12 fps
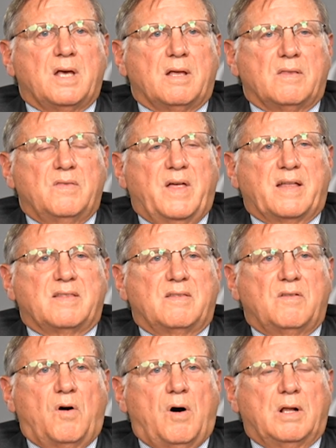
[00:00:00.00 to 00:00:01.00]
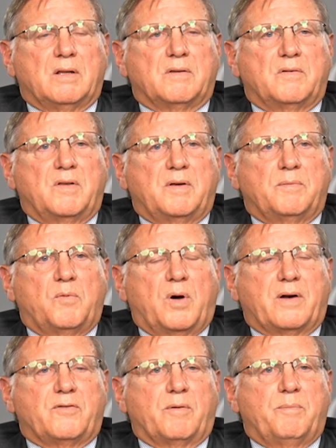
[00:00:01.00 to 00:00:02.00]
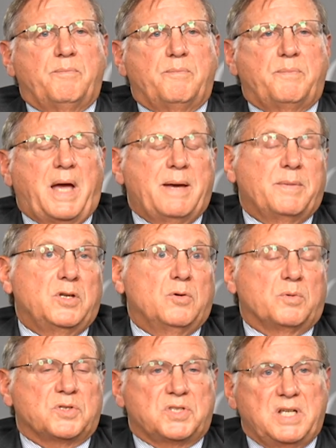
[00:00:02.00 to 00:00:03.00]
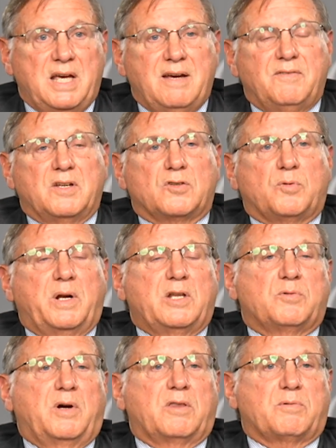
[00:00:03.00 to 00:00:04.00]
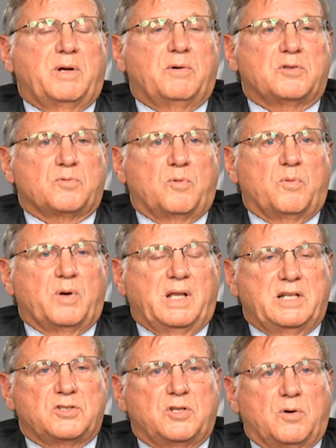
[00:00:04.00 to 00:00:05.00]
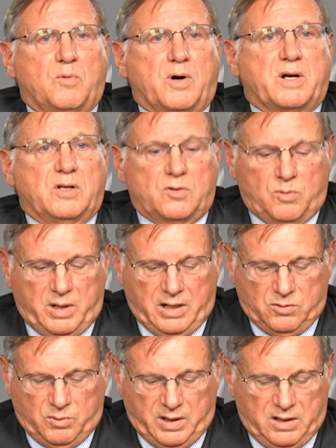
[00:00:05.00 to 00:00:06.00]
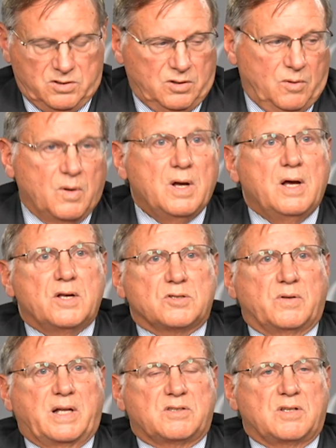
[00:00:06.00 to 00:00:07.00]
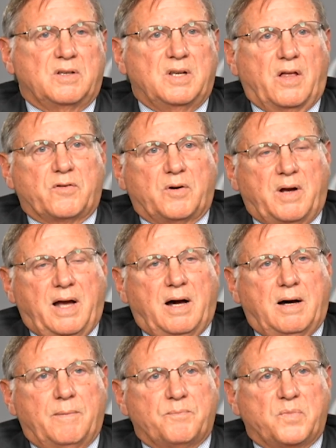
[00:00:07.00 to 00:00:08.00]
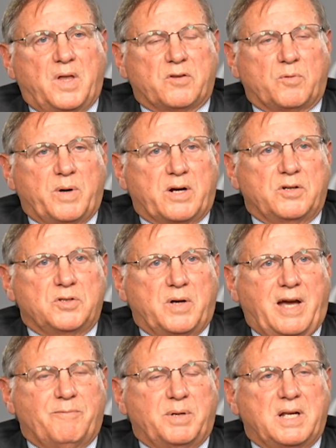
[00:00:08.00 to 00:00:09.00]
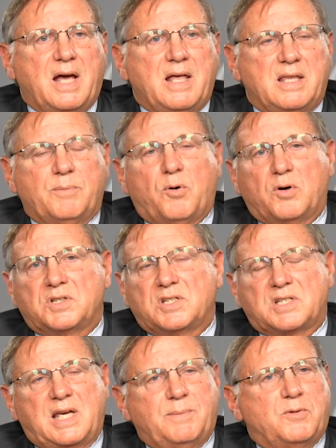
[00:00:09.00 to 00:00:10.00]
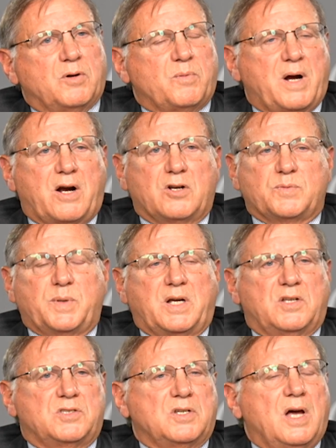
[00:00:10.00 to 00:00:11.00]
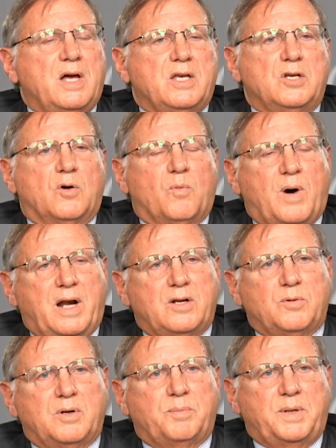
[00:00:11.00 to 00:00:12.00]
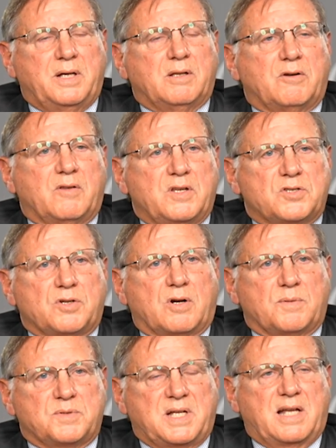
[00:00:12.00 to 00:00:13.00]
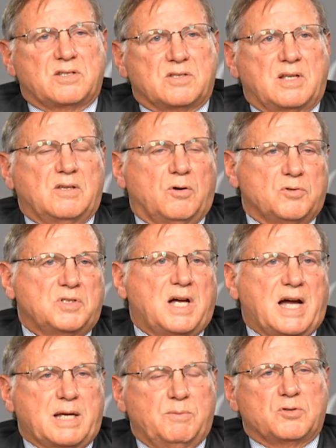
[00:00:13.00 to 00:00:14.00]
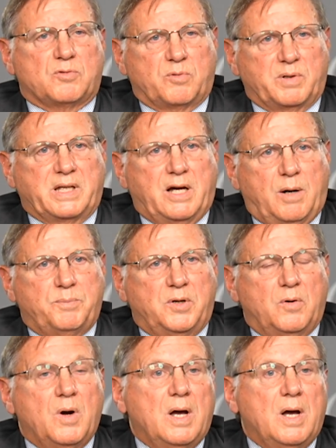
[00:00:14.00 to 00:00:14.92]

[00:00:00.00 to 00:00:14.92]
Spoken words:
that all the whatever payment you received in 2023 relates to your work in 2022. So that's another record you have. But the importance is keep good records, because you'll want to do an appeal under these circumstances, and those documents will really help you